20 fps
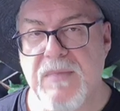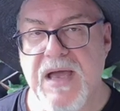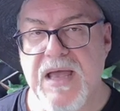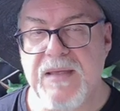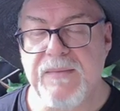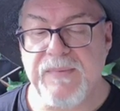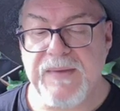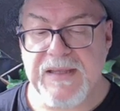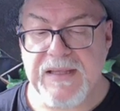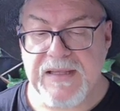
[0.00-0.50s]

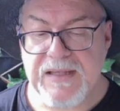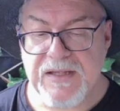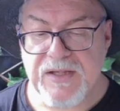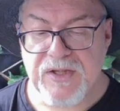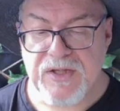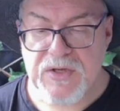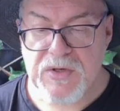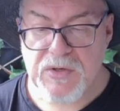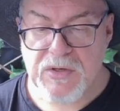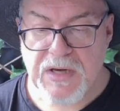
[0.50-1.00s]
Maybe
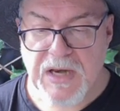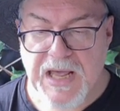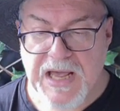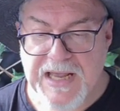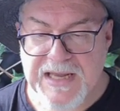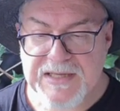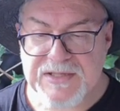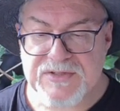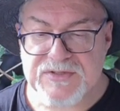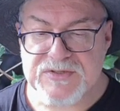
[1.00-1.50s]
you
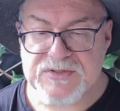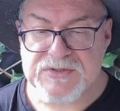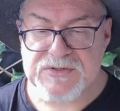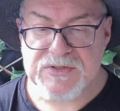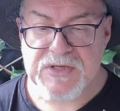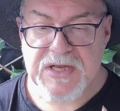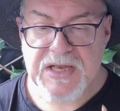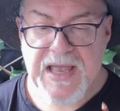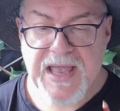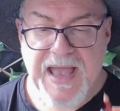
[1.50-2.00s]
like
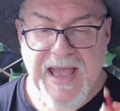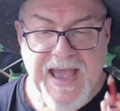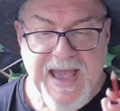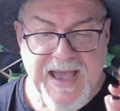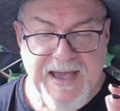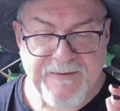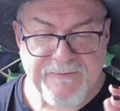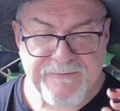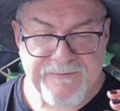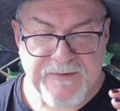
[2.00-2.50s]
to
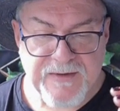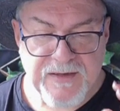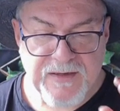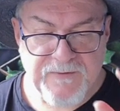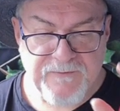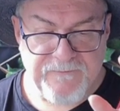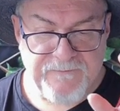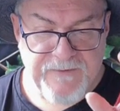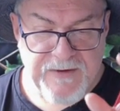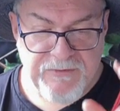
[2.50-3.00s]
have
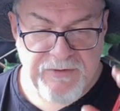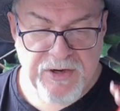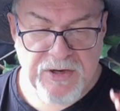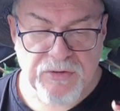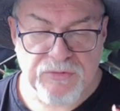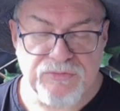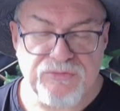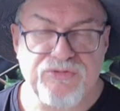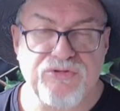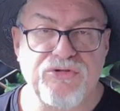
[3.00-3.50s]
very
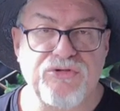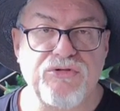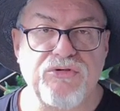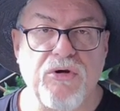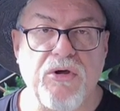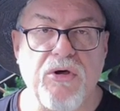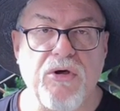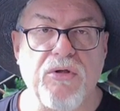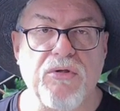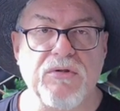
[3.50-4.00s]

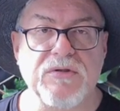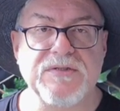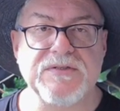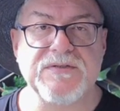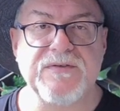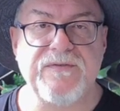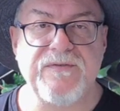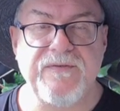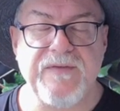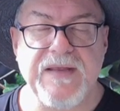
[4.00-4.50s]
controlled
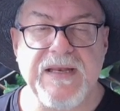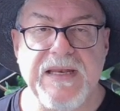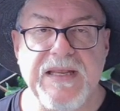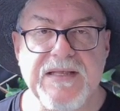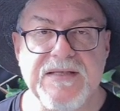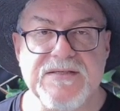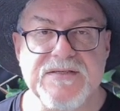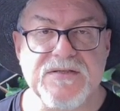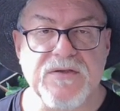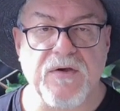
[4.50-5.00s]

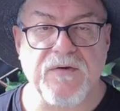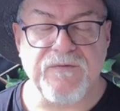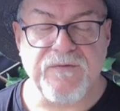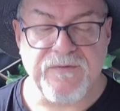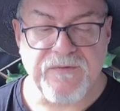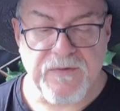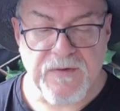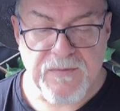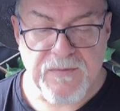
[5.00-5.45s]
feelings of